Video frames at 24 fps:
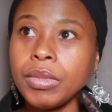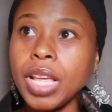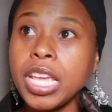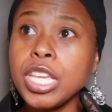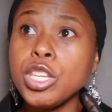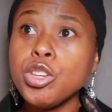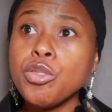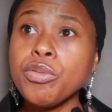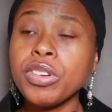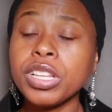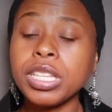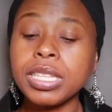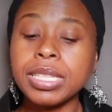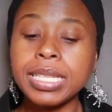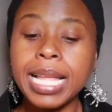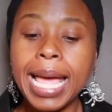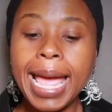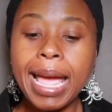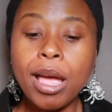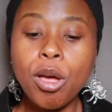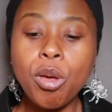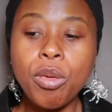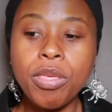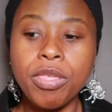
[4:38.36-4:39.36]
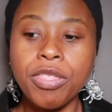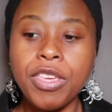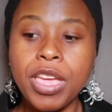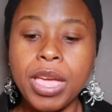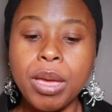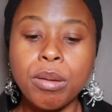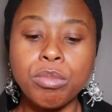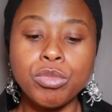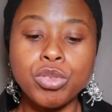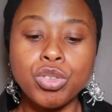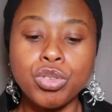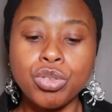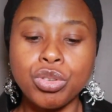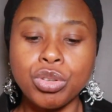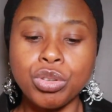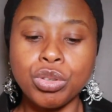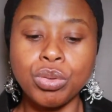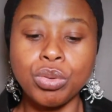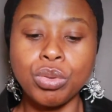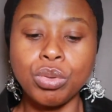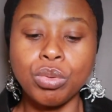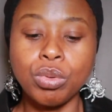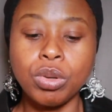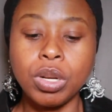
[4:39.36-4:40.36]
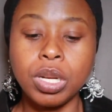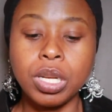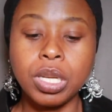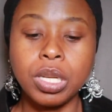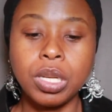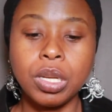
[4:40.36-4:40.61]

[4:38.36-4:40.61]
And you've allowed them to